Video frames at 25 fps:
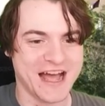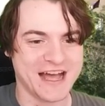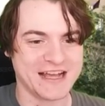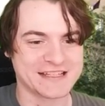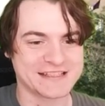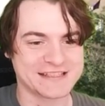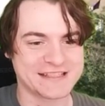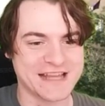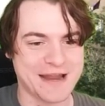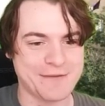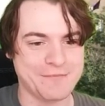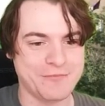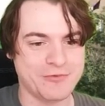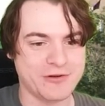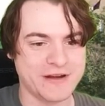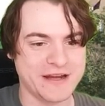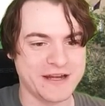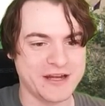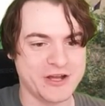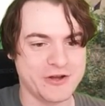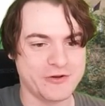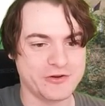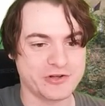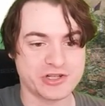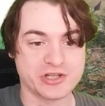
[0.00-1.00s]
San
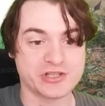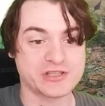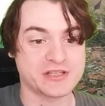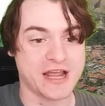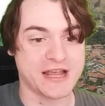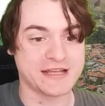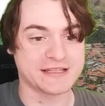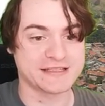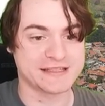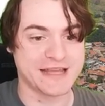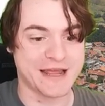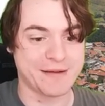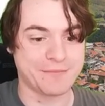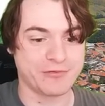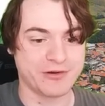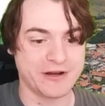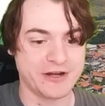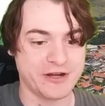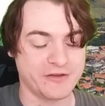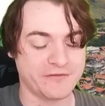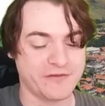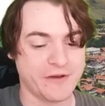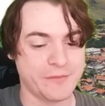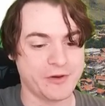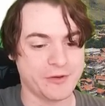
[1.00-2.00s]
Marino just has San
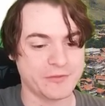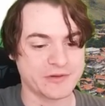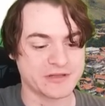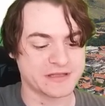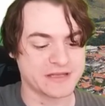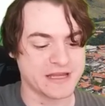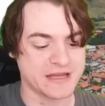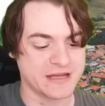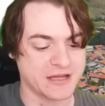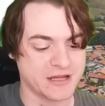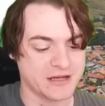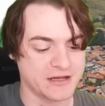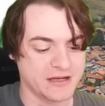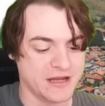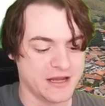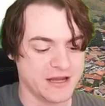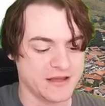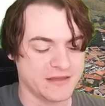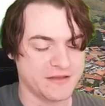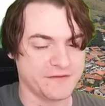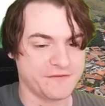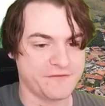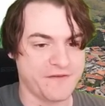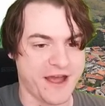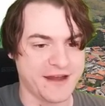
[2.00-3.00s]
Marino, if I'm not mistaken.
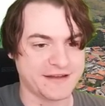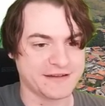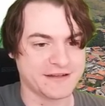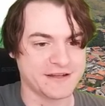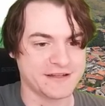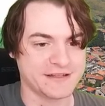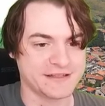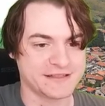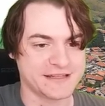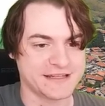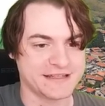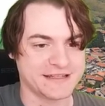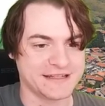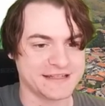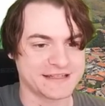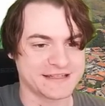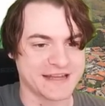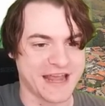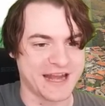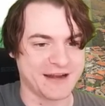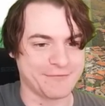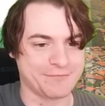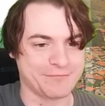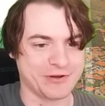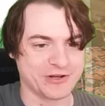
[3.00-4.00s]
The Vatican City is
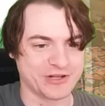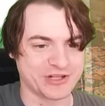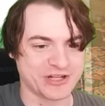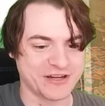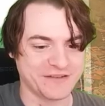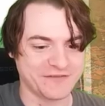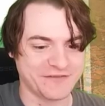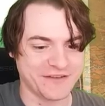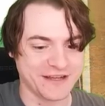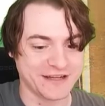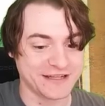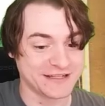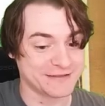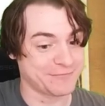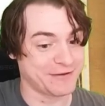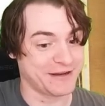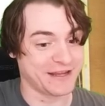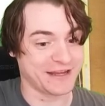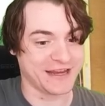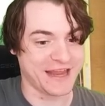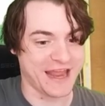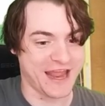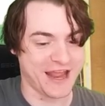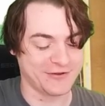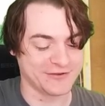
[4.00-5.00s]
kind of pushing things, but
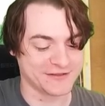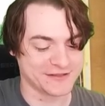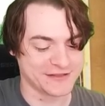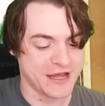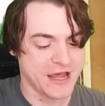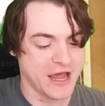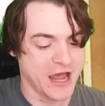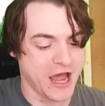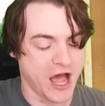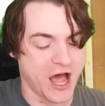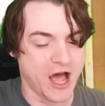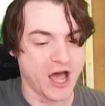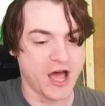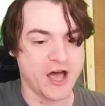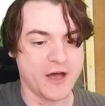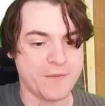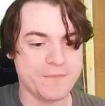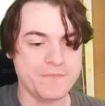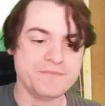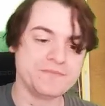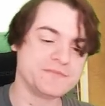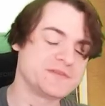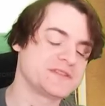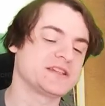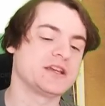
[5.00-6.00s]
it counts.
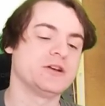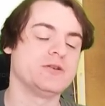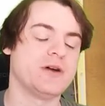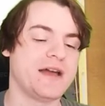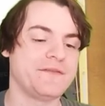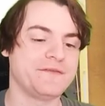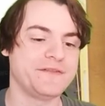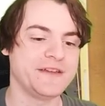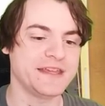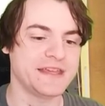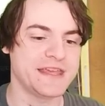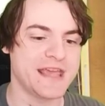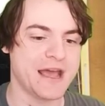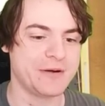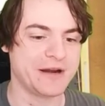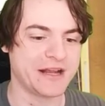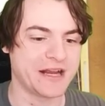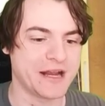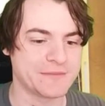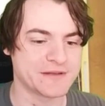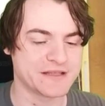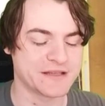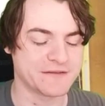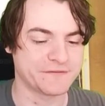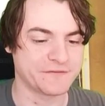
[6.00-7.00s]
So I think, yeah, when it
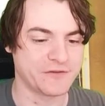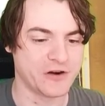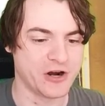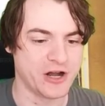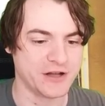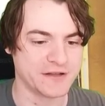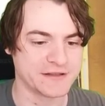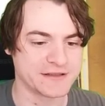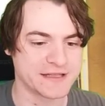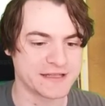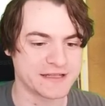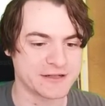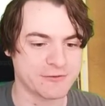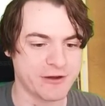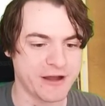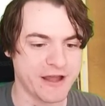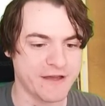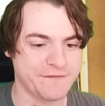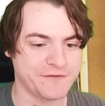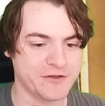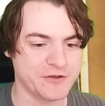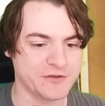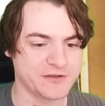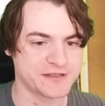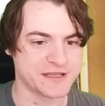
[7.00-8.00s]
comes to France, there's quite
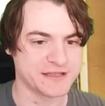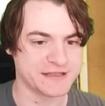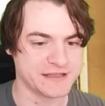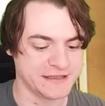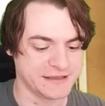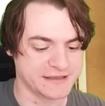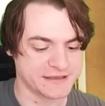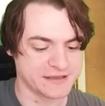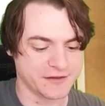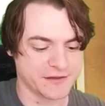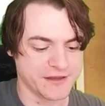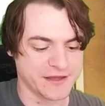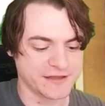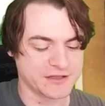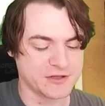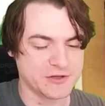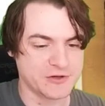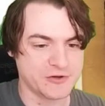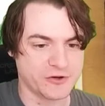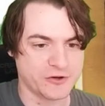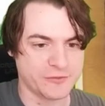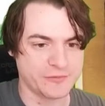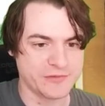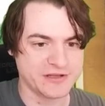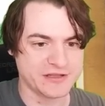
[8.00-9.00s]
a few cities. So there's
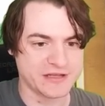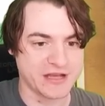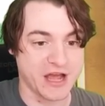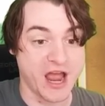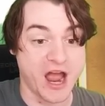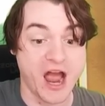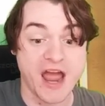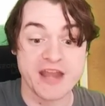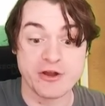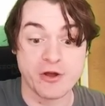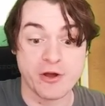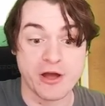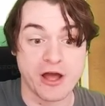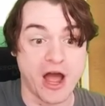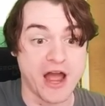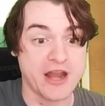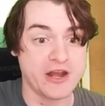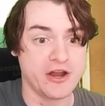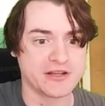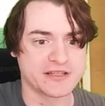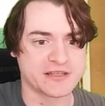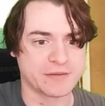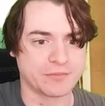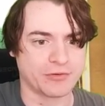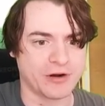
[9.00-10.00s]
Normandy. I know
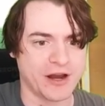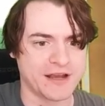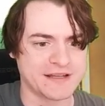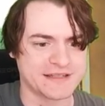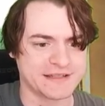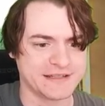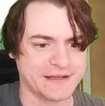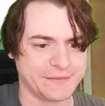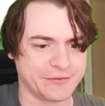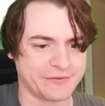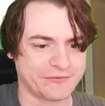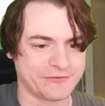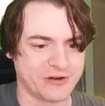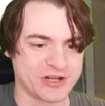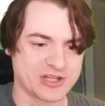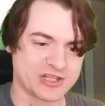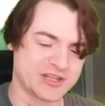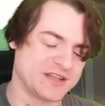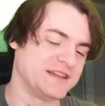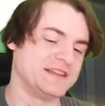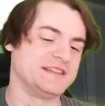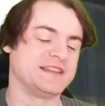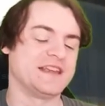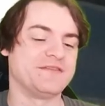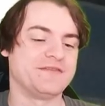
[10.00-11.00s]
a surprising number of French
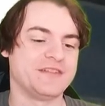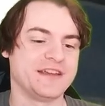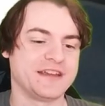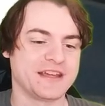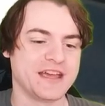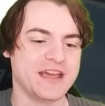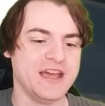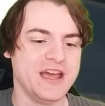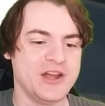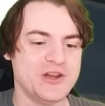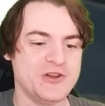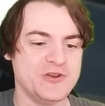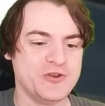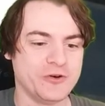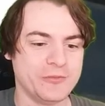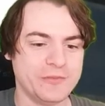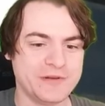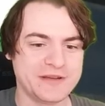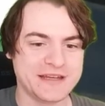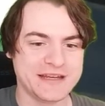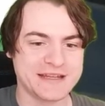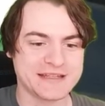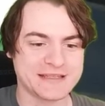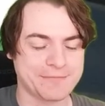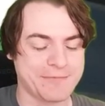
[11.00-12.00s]
cities, I think.
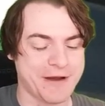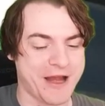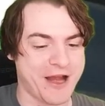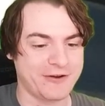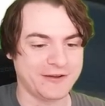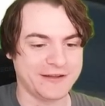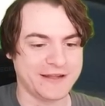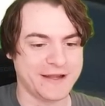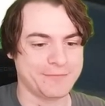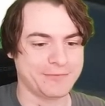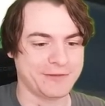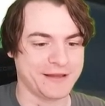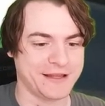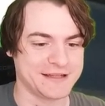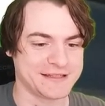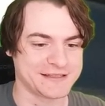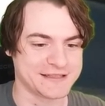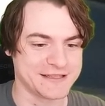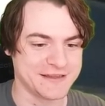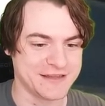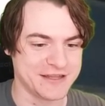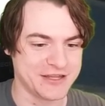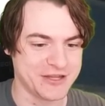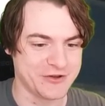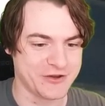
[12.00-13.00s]
Normandy is apparently a place
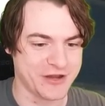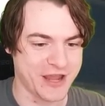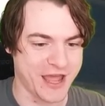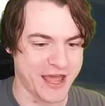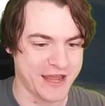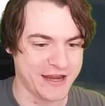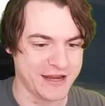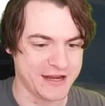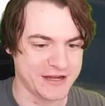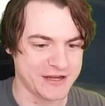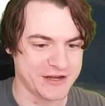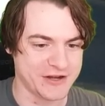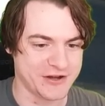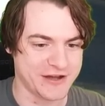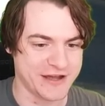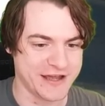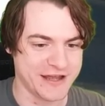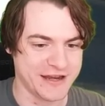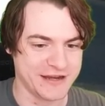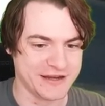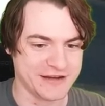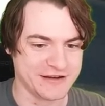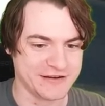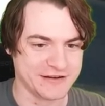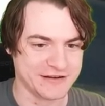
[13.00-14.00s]
in the UK, not
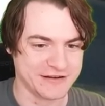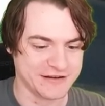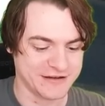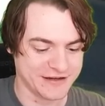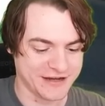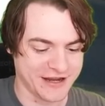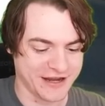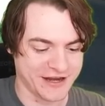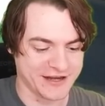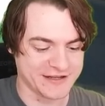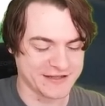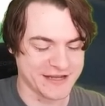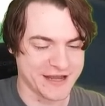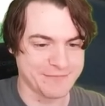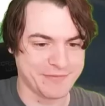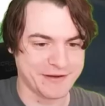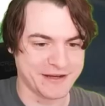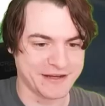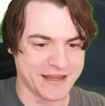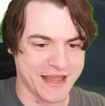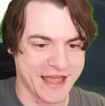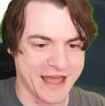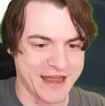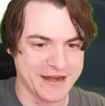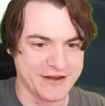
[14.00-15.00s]
in... Can I type it
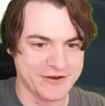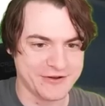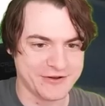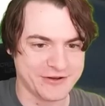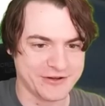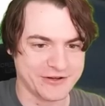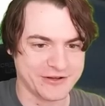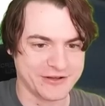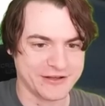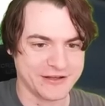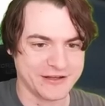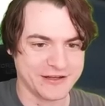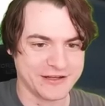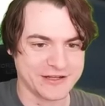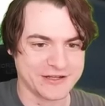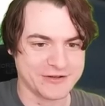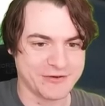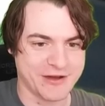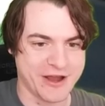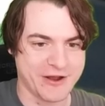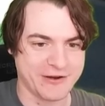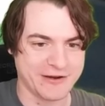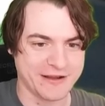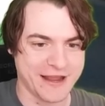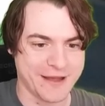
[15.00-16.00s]
again, or do
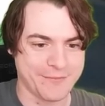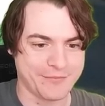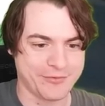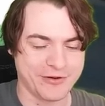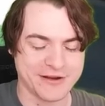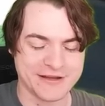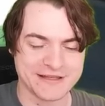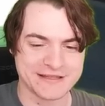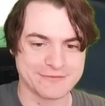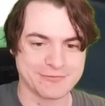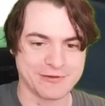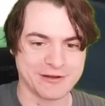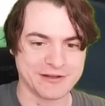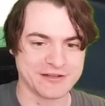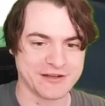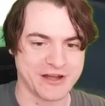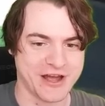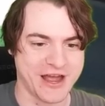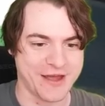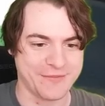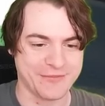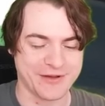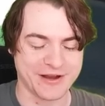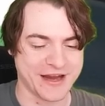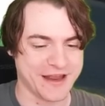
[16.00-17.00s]
I only get points one
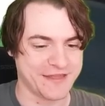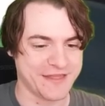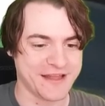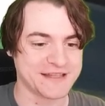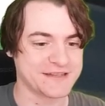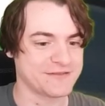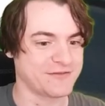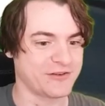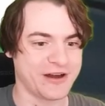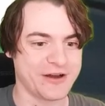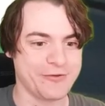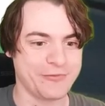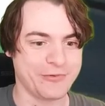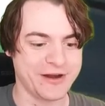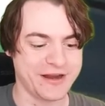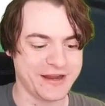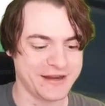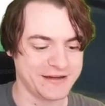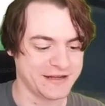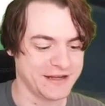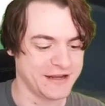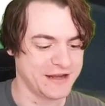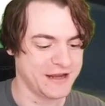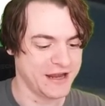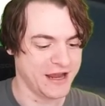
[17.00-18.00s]
time? Okay, that's very
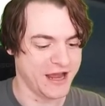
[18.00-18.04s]
weird.